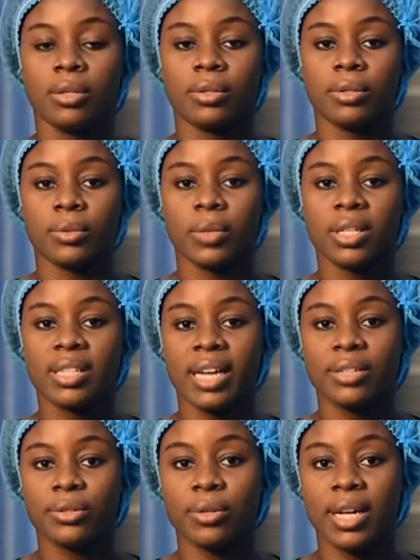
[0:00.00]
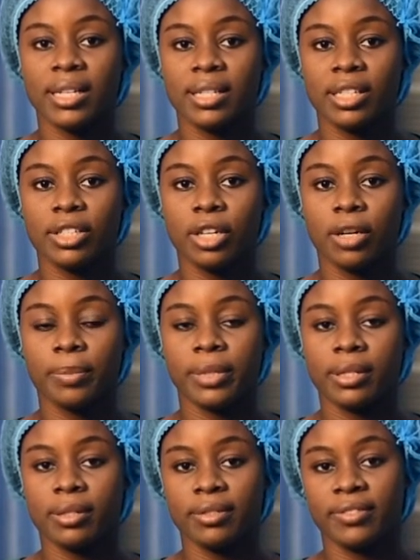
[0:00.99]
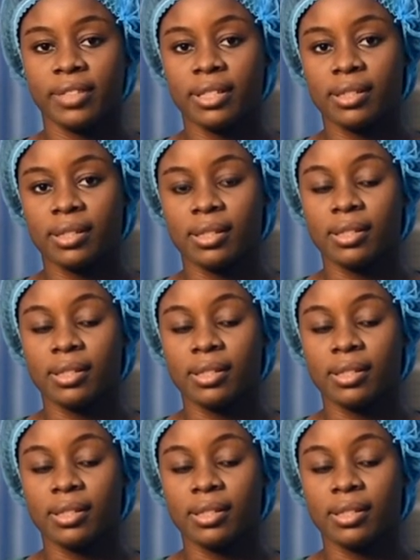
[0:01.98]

So what I do at the preoperative phase